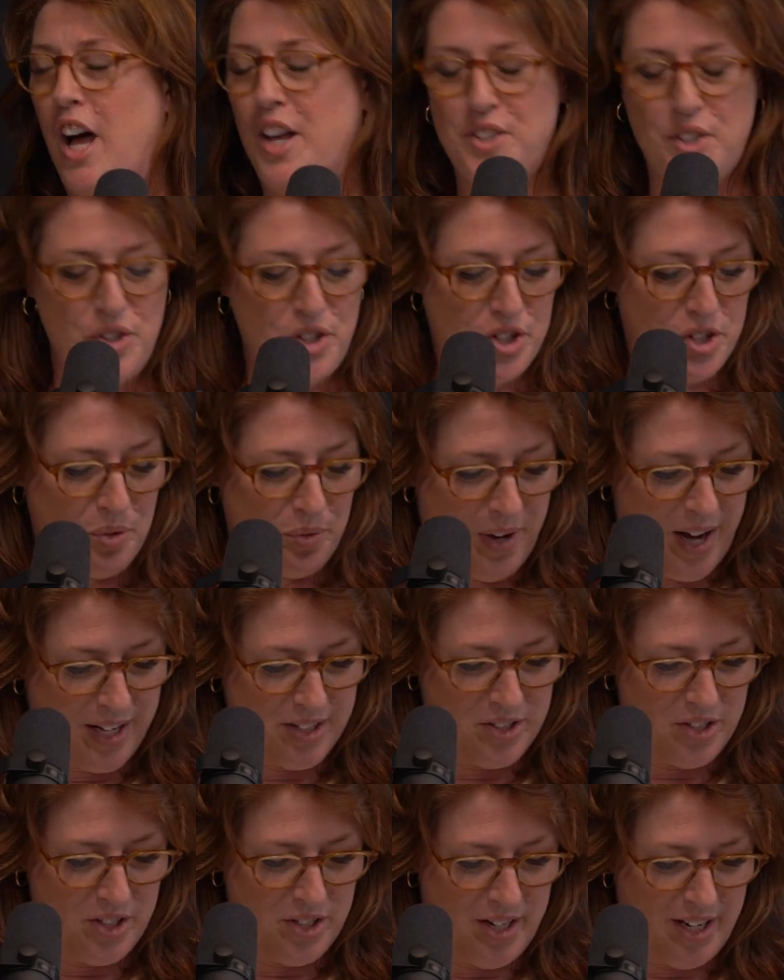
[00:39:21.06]
Also the
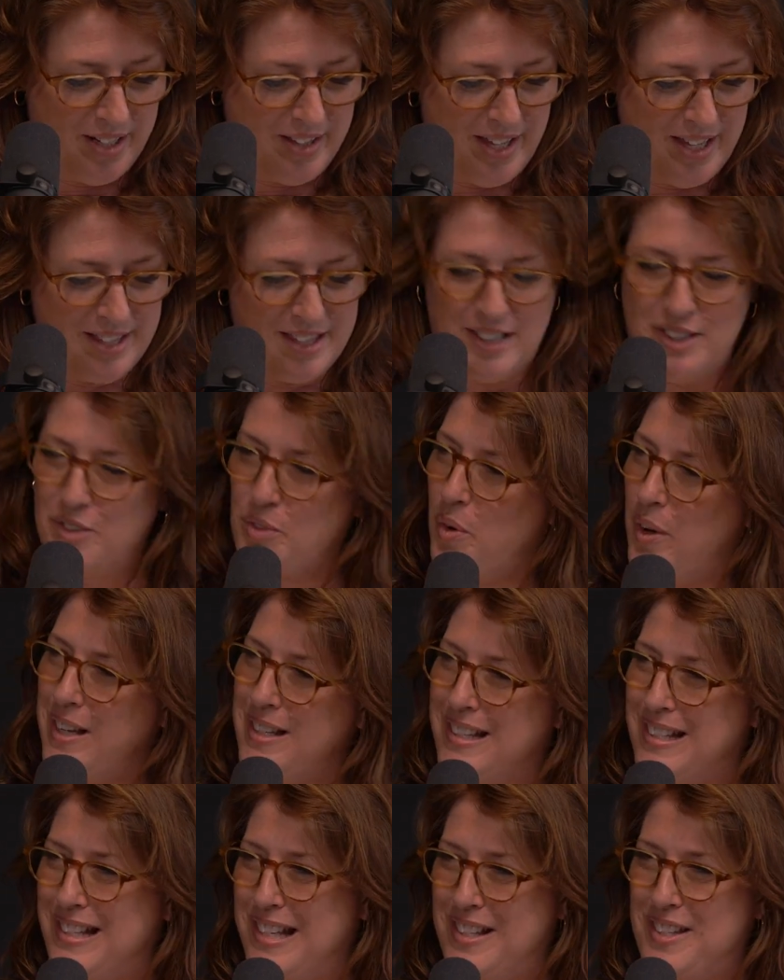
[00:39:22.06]
director. I like that
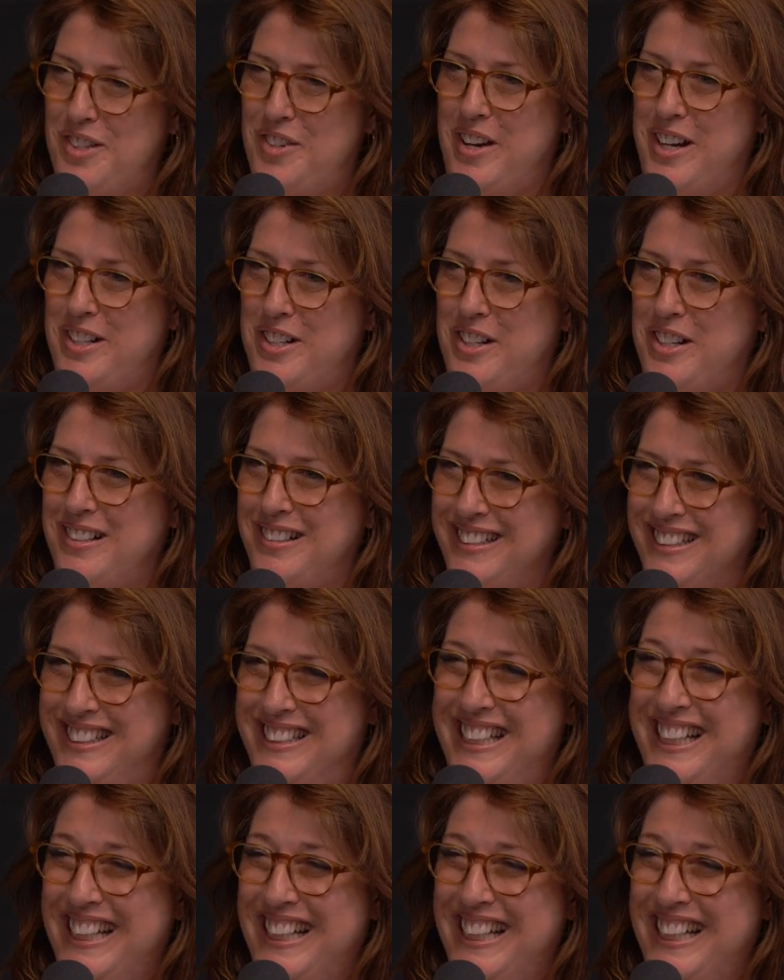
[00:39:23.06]
twice it says director,